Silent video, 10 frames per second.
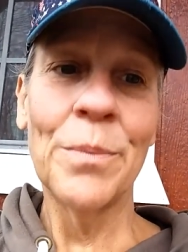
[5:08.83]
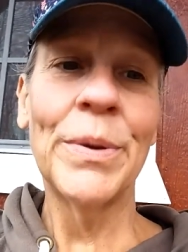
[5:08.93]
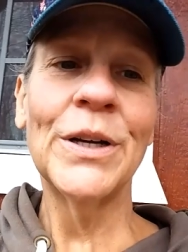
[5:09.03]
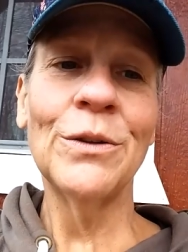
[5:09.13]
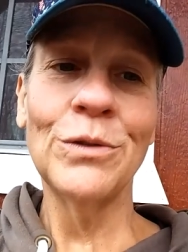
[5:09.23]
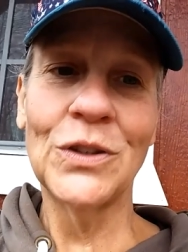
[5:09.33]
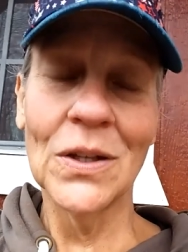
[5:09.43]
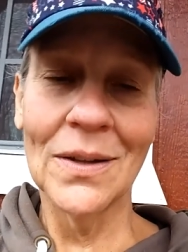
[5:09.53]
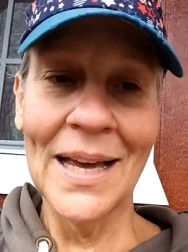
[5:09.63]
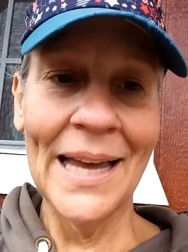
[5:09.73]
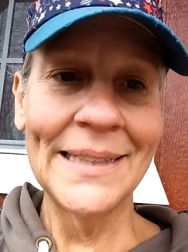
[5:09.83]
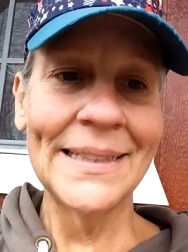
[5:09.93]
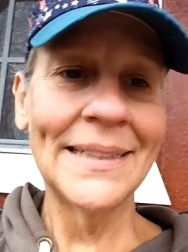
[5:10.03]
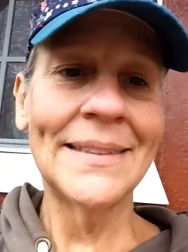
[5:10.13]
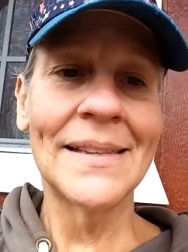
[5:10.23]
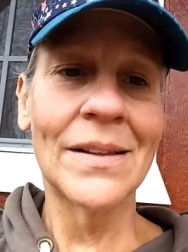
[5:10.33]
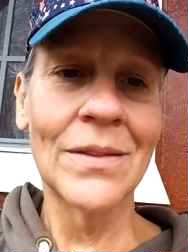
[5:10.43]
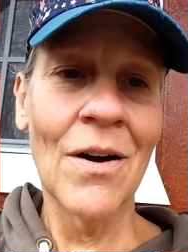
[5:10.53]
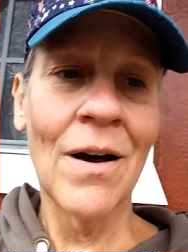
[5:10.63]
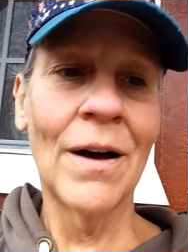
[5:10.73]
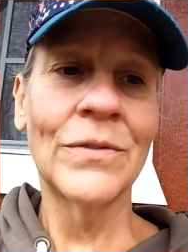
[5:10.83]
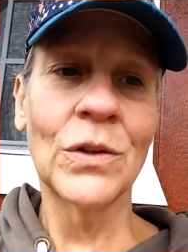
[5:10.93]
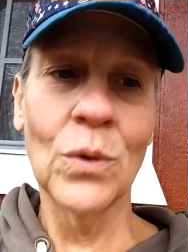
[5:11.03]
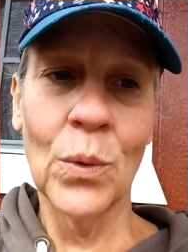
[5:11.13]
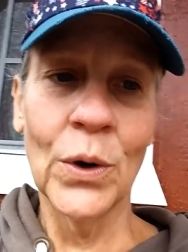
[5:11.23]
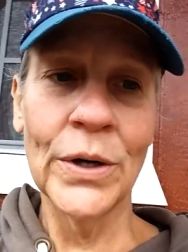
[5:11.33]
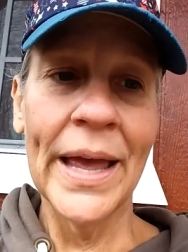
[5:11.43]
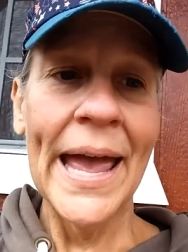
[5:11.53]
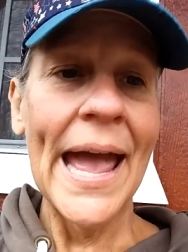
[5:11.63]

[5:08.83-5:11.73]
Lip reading: but whose delight is in the law of the Lord,